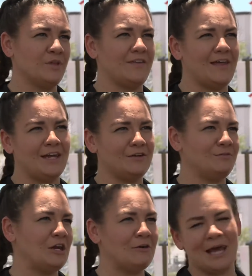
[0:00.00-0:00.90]
And Samantha
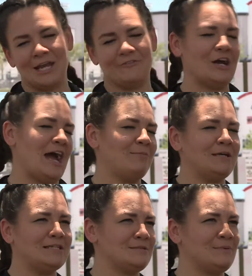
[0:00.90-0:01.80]
Zukowski, a
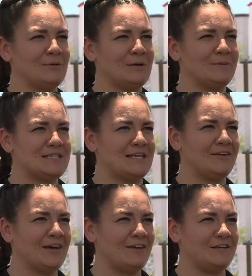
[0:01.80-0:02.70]
teacher at
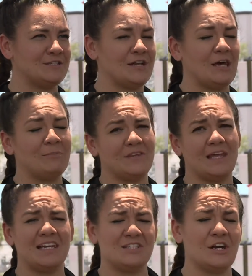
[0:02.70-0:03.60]
South Fort Myers High
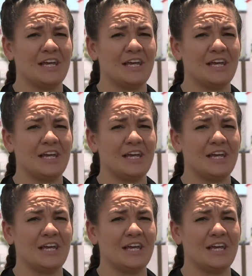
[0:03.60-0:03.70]
School.